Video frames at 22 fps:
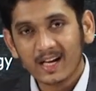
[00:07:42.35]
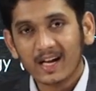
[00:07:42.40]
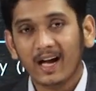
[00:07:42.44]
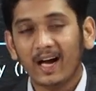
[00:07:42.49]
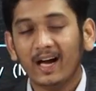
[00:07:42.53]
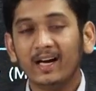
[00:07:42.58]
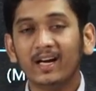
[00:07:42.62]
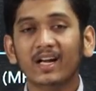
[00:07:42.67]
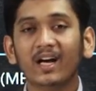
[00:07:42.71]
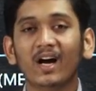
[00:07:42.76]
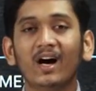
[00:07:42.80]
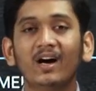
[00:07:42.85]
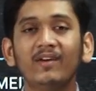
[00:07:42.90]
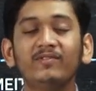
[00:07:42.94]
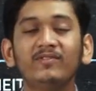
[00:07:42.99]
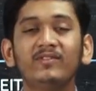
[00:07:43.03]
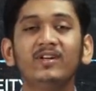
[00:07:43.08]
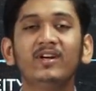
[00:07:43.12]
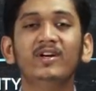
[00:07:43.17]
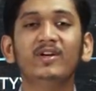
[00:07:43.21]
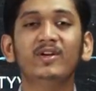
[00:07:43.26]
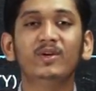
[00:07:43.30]
And
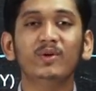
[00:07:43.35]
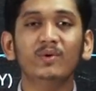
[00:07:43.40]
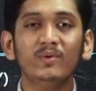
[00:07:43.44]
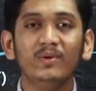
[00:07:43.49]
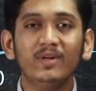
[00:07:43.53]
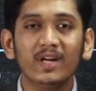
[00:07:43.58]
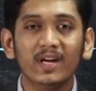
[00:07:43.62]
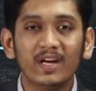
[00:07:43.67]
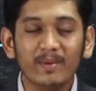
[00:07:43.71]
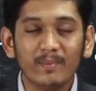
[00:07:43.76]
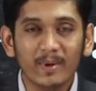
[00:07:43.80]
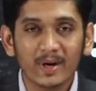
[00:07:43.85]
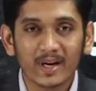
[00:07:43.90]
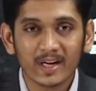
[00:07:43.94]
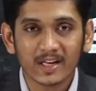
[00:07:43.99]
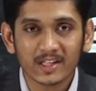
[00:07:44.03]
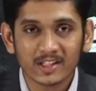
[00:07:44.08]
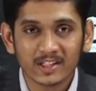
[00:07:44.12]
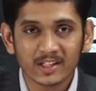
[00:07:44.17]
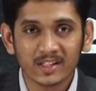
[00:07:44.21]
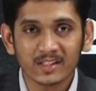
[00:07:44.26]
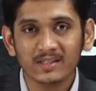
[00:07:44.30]
after due
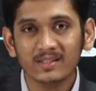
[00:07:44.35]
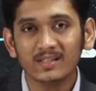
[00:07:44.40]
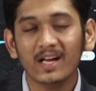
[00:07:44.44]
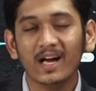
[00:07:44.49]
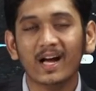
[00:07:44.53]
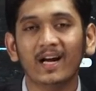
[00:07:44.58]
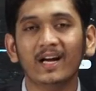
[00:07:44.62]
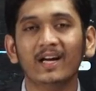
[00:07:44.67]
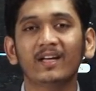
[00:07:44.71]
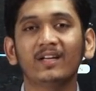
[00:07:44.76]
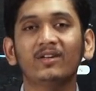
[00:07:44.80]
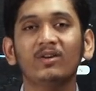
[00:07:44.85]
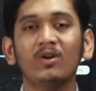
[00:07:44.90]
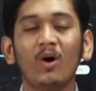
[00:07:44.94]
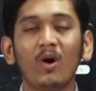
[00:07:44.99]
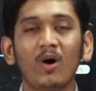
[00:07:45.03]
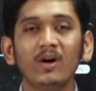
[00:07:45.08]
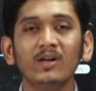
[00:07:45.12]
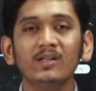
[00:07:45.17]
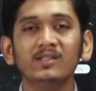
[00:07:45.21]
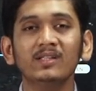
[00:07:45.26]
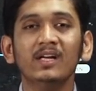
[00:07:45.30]
deliberations and
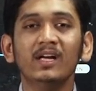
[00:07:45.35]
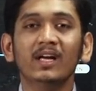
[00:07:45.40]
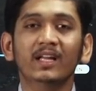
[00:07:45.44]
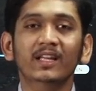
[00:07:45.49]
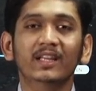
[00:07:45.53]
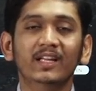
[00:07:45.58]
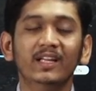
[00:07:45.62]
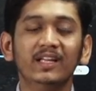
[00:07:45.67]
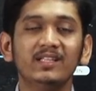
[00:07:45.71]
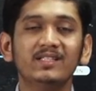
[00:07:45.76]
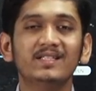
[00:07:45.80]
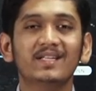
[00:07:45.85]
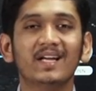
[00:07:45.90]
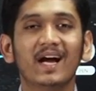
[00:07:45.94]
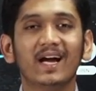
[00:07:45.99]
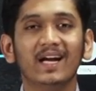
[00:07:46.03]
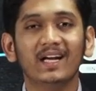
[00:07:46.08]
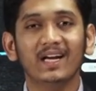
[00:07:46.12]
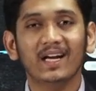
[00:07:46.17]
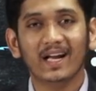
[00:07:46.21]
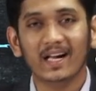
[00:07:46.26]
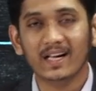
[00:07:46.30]
talks, these
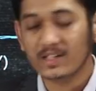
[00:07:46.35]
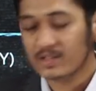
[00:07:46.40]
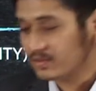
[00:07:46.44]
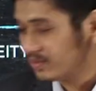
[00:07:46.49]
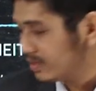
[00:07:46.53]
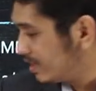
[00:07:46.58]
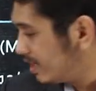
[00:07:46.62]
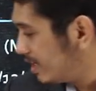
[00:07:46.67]
guidelines were